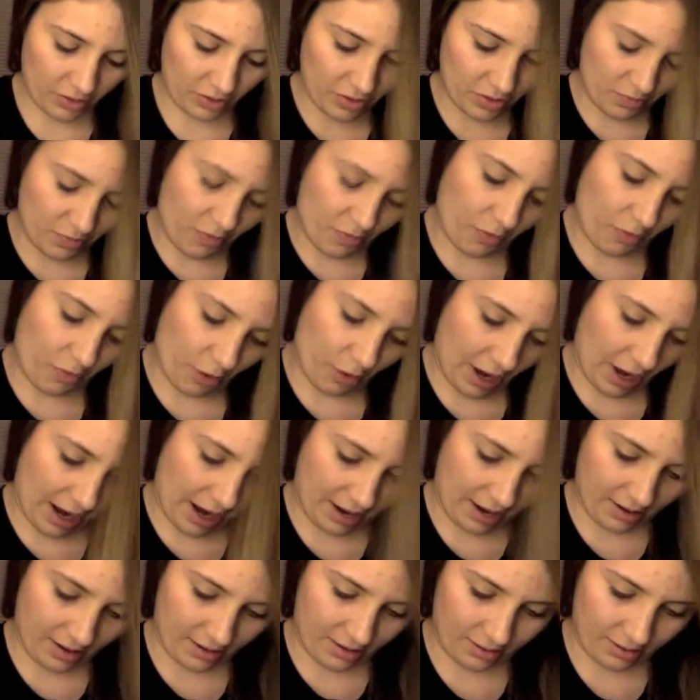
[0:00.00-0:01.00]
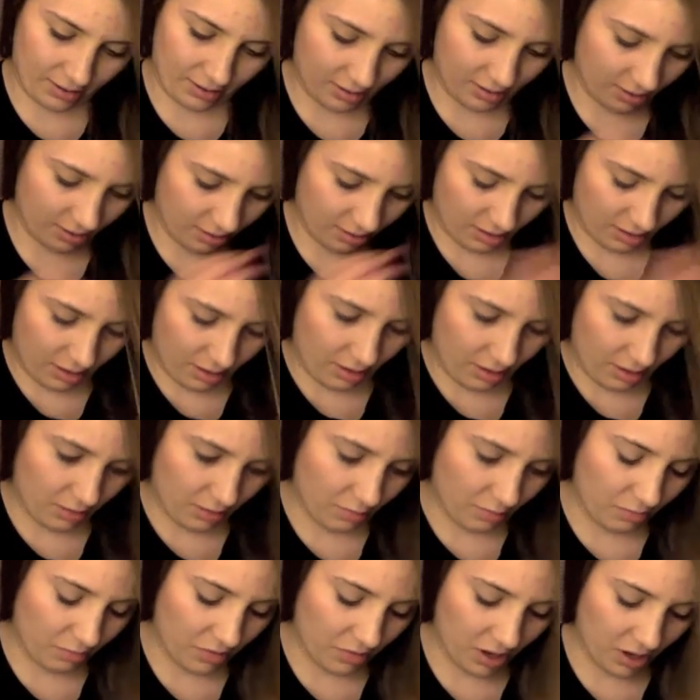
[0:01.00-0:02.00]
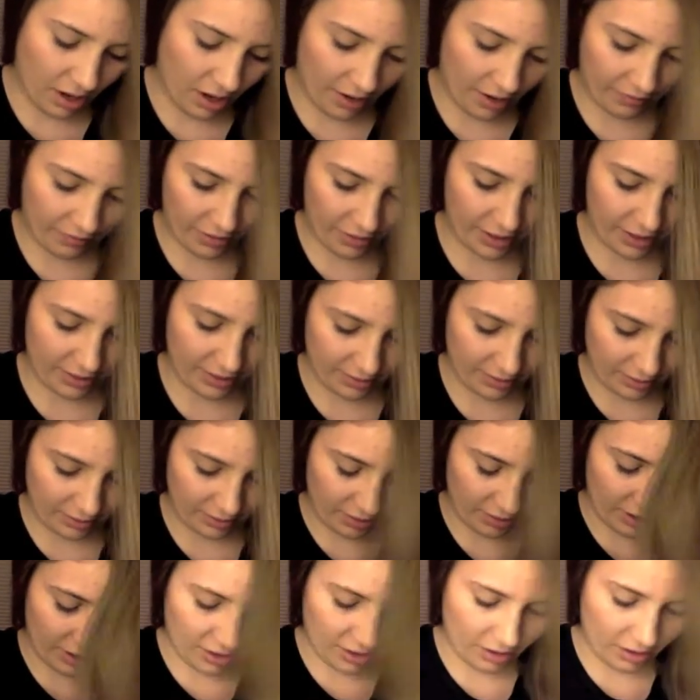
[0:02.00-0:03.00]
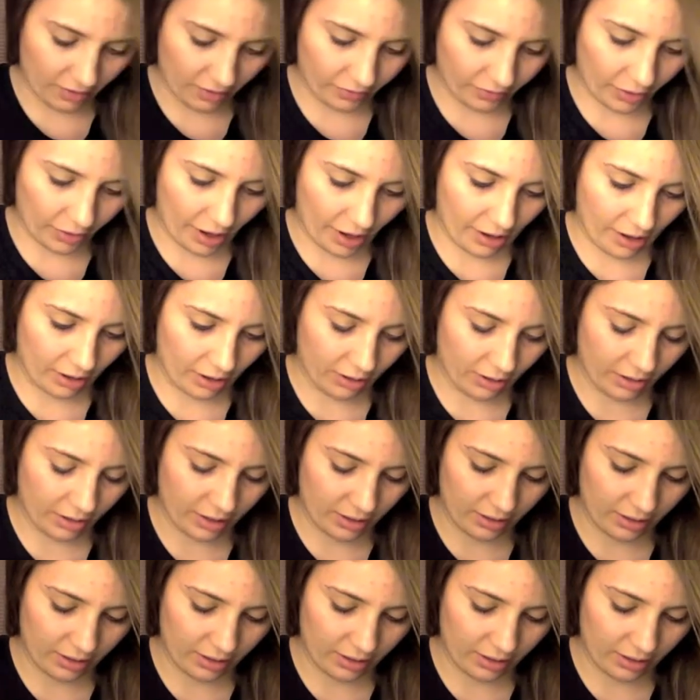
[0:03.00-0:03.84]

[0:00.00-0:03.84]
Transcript: just beforehand, I find it's a good idea if your hair